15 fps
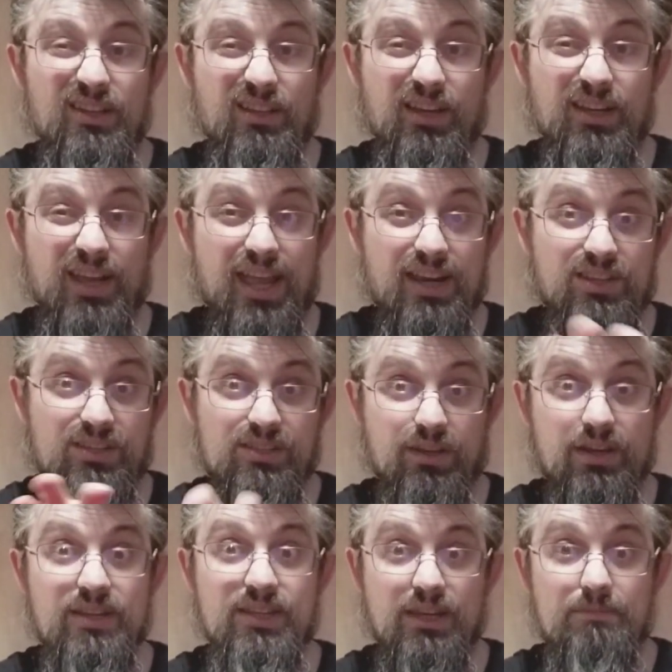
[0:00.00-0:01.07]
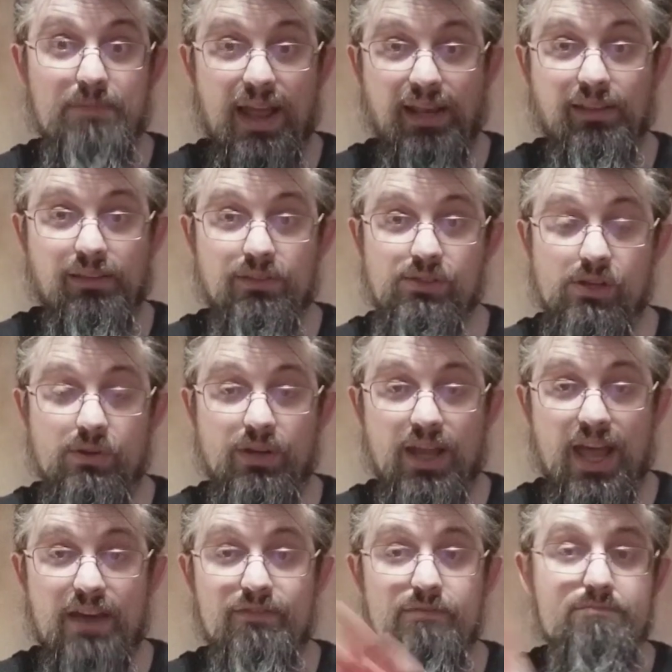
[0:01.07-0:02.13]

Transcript: like, exciting battles you can have,